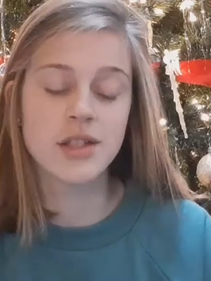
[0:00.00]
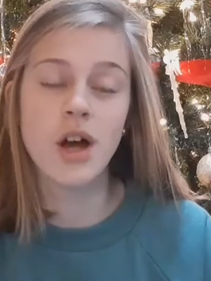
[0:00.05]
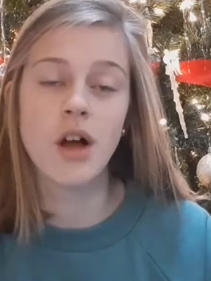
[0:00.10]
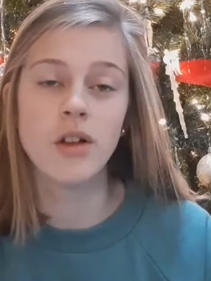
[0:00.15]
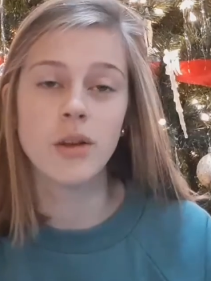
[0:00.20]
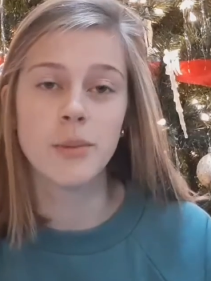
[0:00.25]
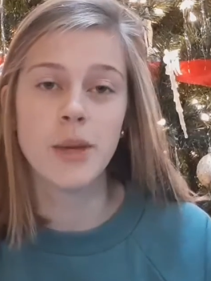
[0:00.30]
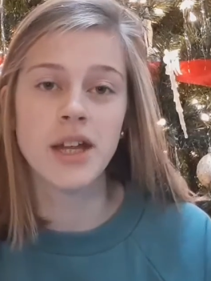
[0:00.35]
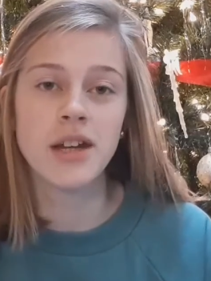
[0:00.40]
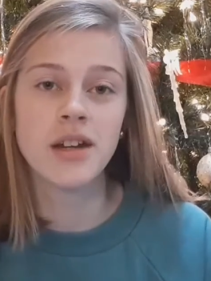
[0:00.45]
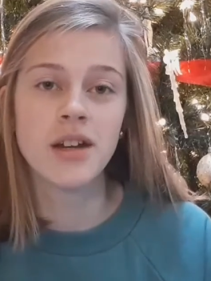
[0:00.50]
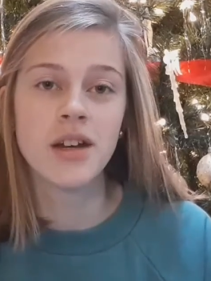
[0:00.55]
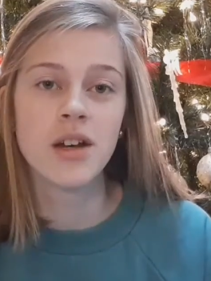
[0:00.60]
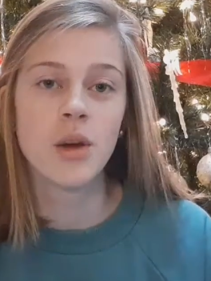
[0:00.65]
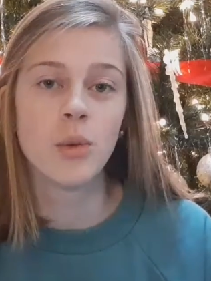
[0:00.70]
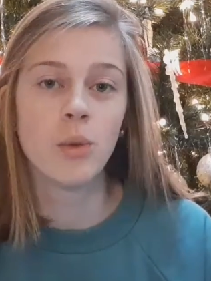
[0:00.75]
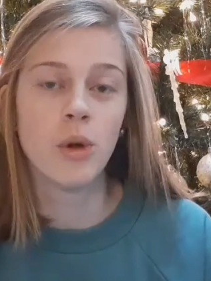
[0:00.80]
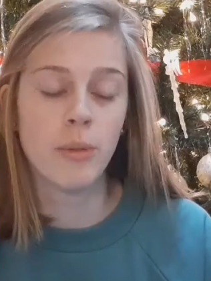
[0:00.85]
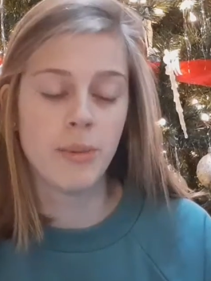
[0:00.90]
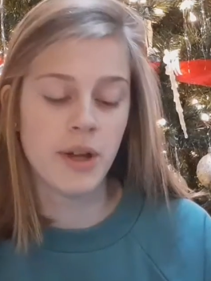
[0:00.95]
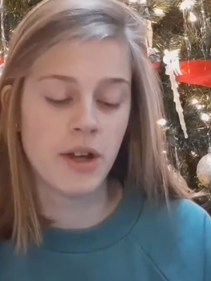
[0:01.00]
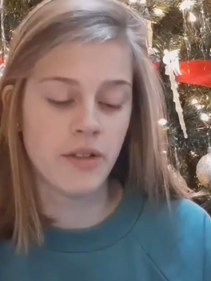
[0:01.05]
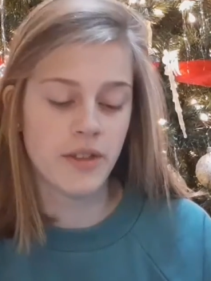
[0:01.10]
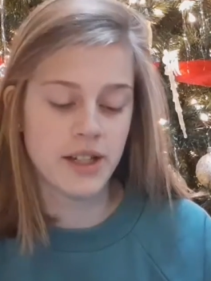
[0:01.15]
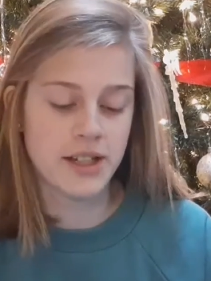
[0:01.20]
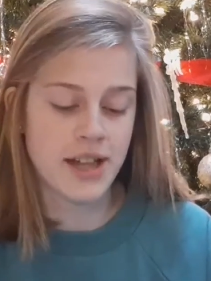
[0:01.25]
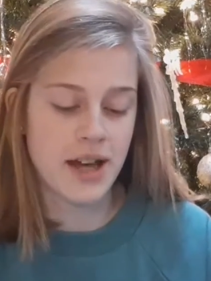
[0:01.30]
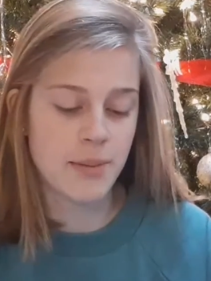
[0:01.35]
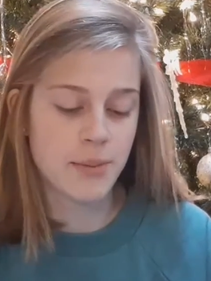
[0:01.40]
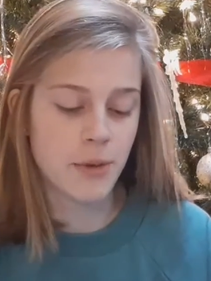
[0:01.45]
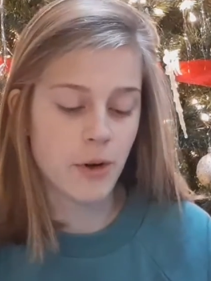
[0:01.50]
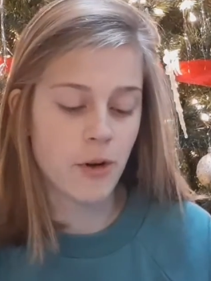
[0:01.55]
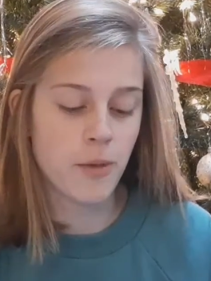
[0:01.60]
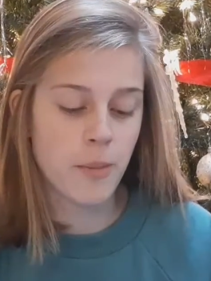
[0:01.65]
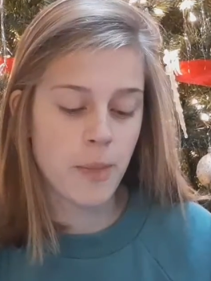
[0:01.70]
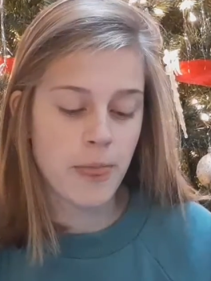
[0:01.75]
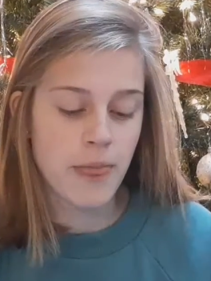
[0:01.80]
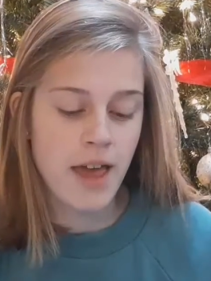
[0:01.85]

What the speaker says: Solomon will build the temple."